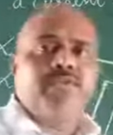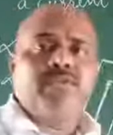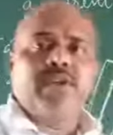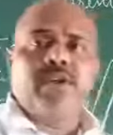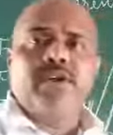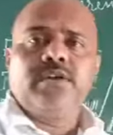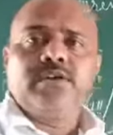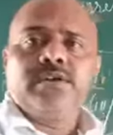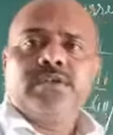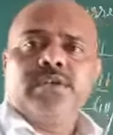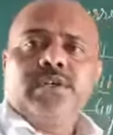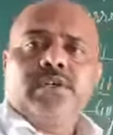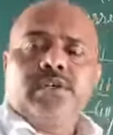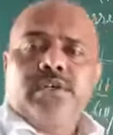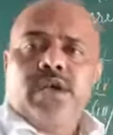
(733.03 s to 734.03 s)
field,
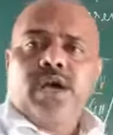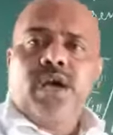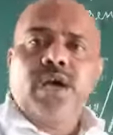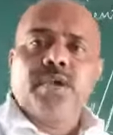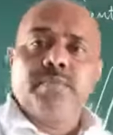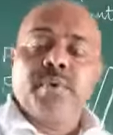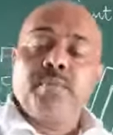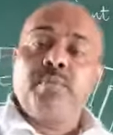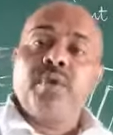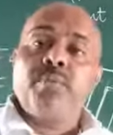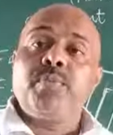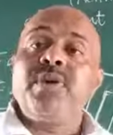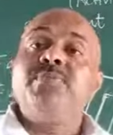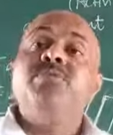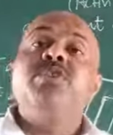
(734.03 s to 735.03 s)
or Weber
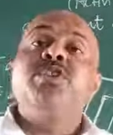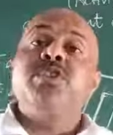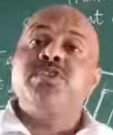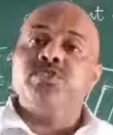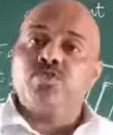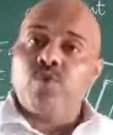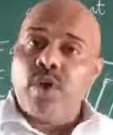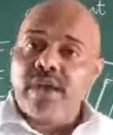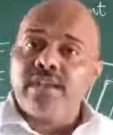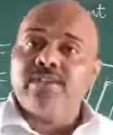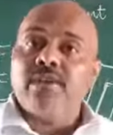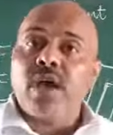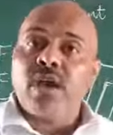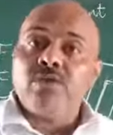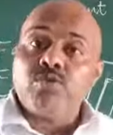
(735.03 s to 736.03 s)
per meter square is
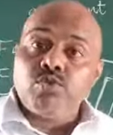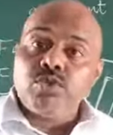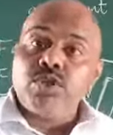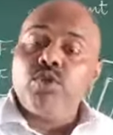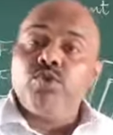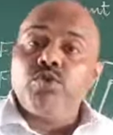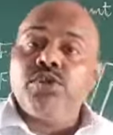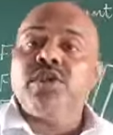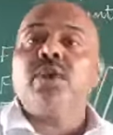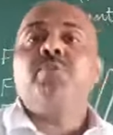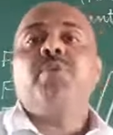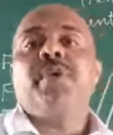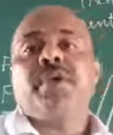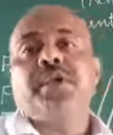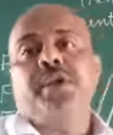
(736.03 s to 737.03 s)
also the unit of
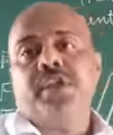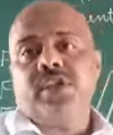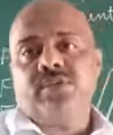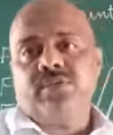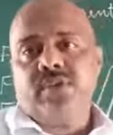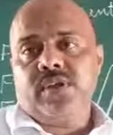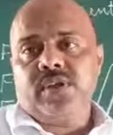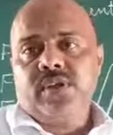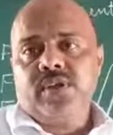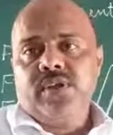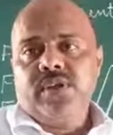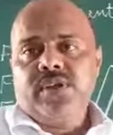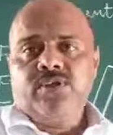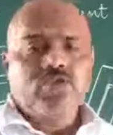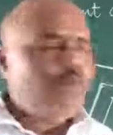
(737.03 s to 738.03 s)
magnetic field.
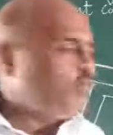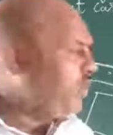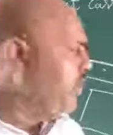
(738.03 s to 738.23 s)
So we